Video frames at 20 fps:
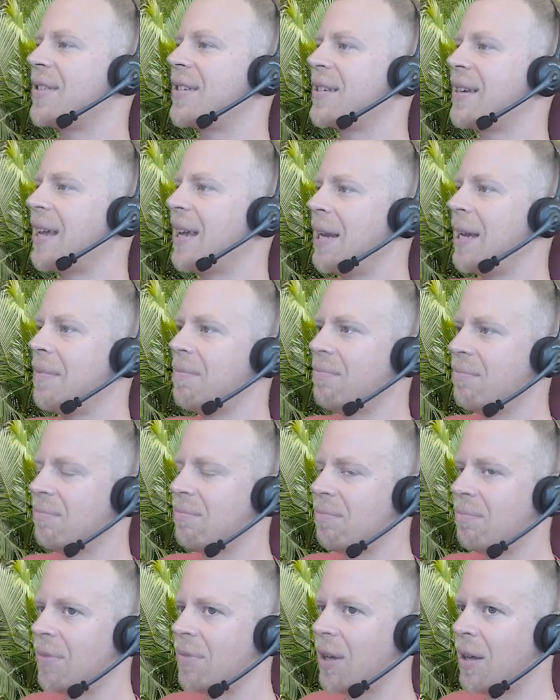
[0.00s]
the
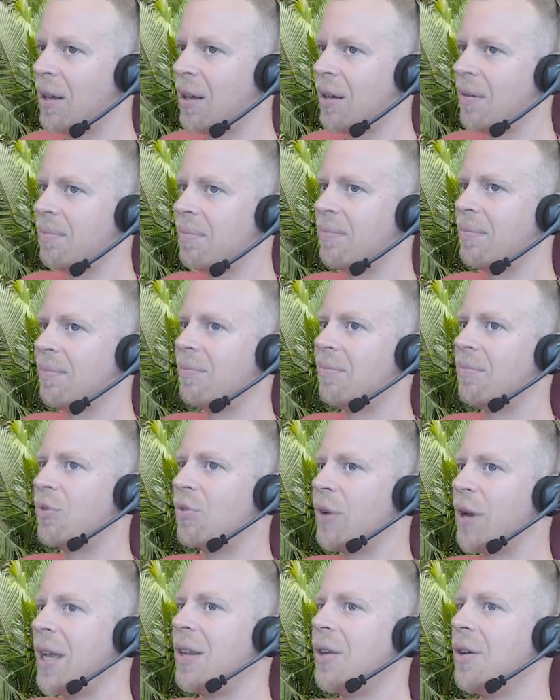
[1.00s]
same
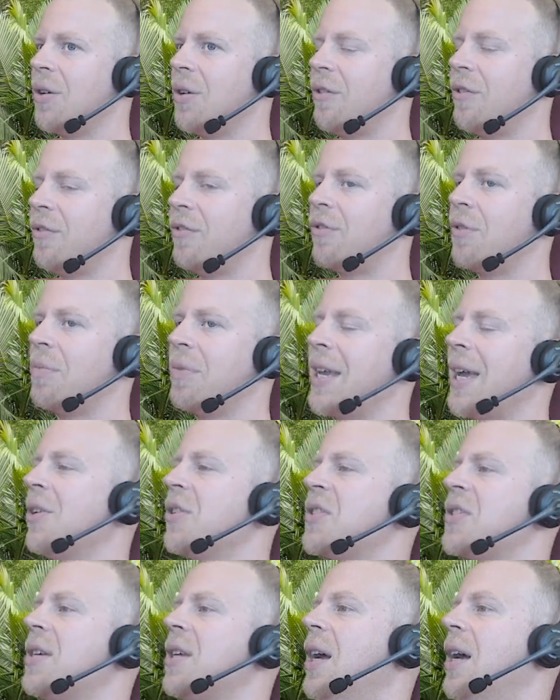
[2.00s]
radio from the
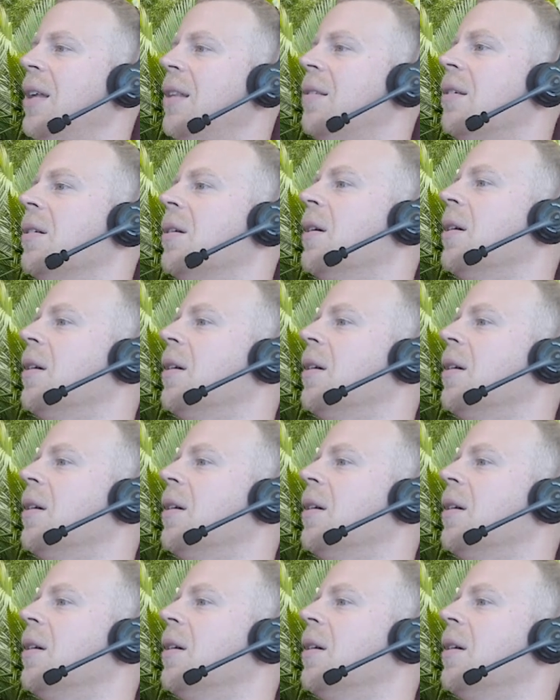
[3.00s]
outside.